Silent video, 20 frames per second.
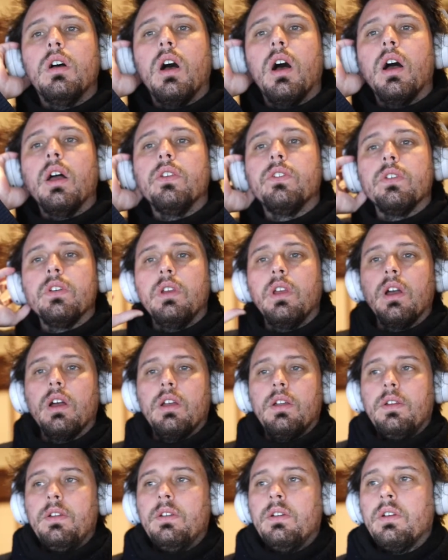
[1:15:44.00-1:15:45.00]
I see, yeah.
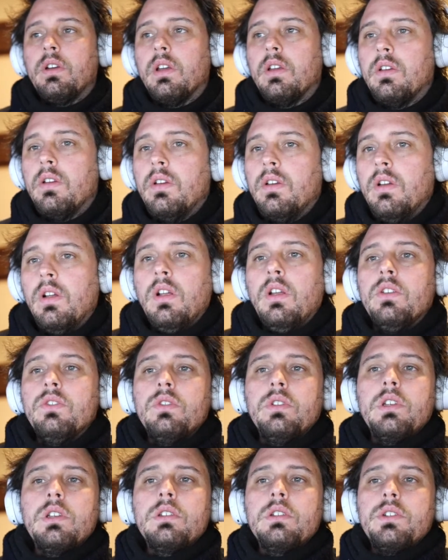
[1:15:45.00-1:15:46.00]
Okay. So
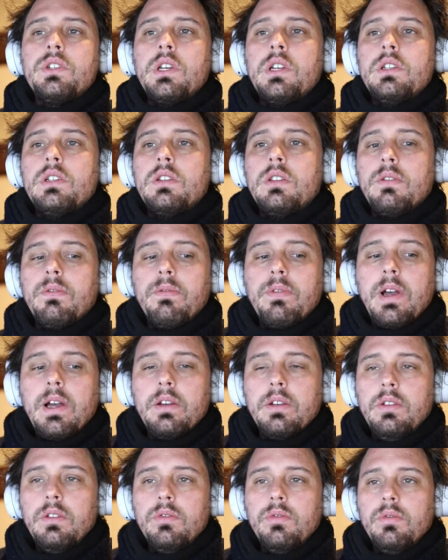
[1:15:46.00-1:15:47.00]
it doesn't change the
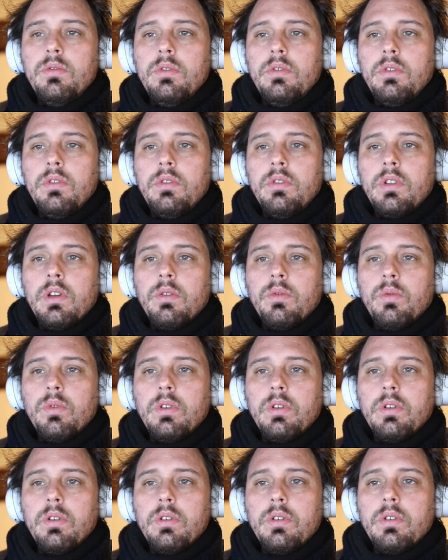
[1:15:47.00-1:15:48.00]
value that
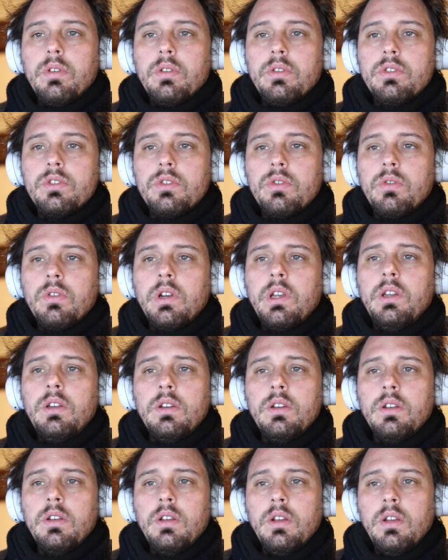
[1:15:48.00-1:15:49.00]
we're
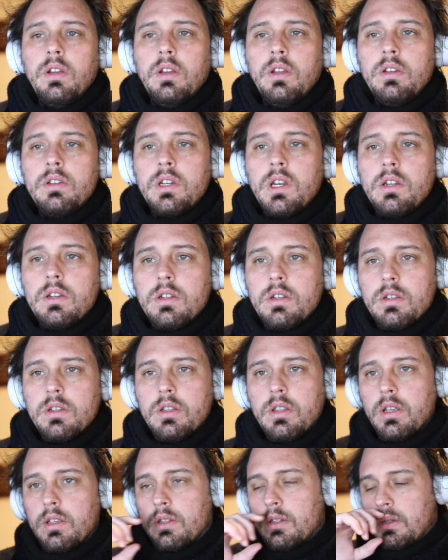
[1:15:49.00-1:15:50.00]
storing. It changes
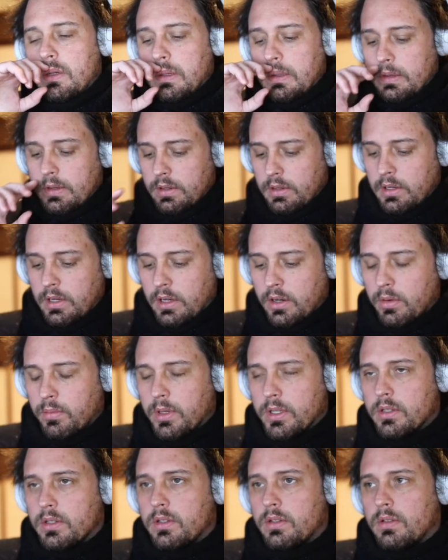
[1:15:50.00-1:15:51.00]
this. It
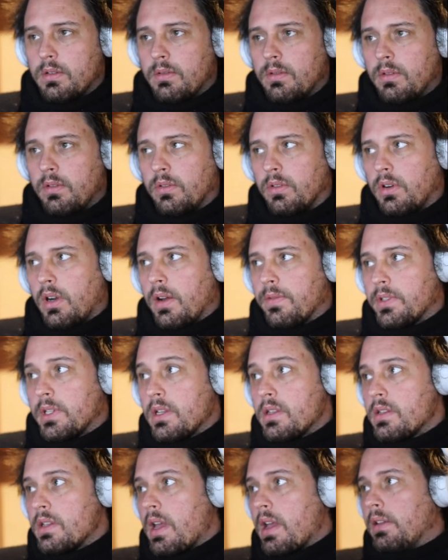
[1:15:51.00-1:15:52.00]
increments or
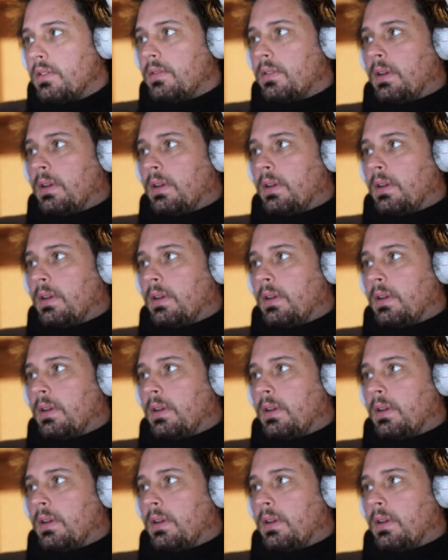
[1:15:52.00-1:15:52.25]
offsets that.